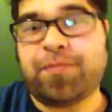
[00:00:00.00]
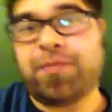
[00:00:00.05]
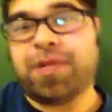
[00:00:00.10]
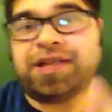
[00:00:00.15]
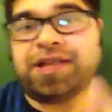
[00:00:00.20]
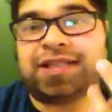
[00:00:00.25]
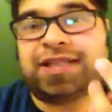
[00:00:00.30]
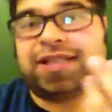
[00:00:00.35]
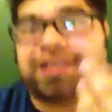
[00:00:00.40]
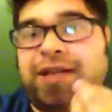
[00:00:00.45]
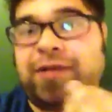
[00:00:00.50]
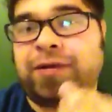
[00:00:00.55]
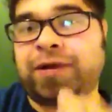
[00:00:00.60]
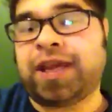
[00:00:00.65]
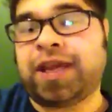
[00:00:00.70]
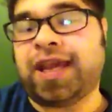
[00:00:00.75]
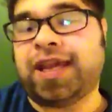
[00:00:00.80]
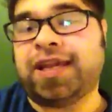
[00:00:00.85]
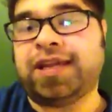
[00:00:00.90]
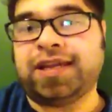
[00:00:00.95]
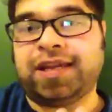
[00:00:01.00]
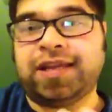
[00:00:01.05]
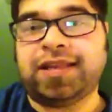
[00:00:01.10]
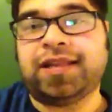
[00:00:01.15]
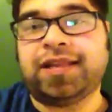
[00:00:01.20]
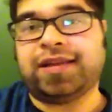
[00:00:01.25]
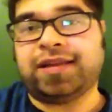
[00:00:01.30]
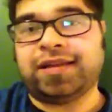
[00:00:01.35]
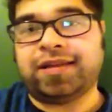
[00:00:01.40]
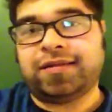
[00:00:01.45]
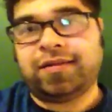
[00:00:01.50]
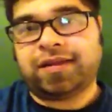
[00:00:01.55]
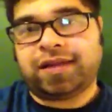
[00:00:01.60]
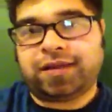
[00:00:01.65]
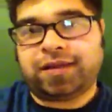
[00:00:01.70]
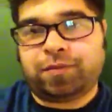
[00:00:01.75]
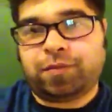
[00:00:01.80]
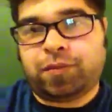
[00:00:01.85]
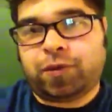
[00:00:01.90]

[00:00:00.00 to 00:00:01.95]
melted down candy and then like